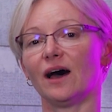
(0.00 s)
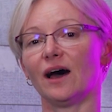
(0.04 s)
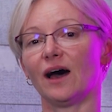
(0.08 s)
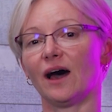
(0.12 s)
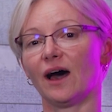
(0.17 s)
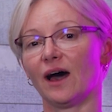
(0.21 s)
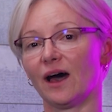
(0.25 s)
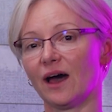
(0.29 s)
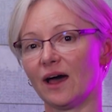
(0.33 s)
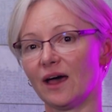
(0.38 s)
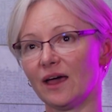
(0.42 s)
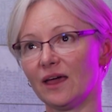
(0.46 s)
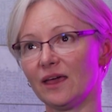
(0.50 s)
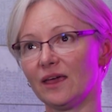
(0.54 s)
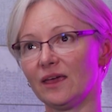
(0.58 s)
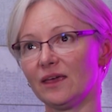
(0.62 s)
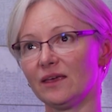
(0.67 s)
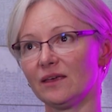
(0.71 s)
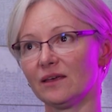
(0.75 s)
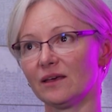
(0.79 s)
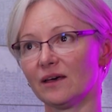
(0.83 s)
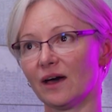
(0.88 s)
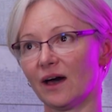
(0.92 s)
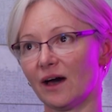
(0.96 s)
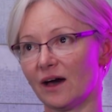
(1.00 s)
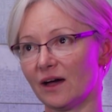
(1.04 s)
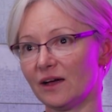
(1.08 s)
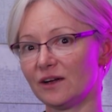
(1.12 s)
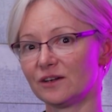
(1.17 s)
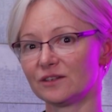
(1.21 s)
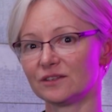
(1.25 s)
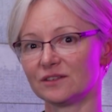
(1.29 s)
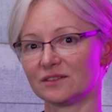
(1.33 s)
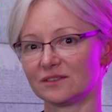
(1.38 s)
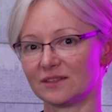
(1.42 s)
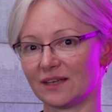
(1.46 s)
I
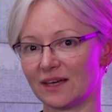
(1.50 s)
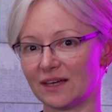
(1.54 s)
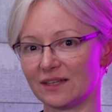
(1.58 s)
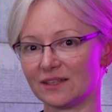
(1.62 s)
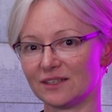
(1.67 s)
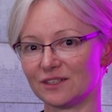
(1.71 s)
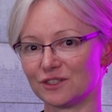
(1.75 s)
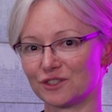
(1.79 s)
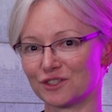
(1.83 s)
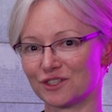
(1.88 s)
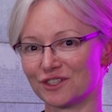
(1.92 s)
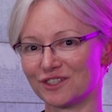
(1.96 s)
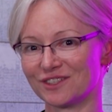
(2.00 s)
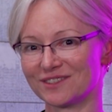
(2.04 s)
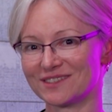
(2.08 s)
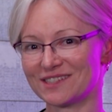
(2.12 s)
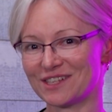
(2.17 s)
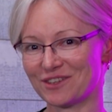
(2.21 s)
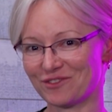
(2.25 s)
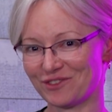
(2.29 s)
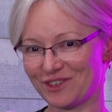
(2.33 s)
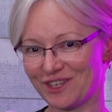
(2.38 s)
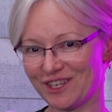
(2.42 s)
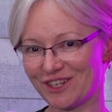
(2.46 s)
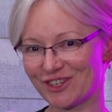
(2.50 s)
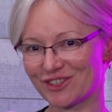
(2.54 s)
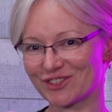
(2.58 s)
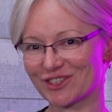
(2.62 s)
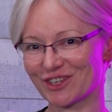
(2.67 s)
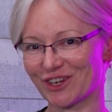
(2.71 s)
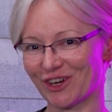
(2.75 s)
hired a dietitian 7 years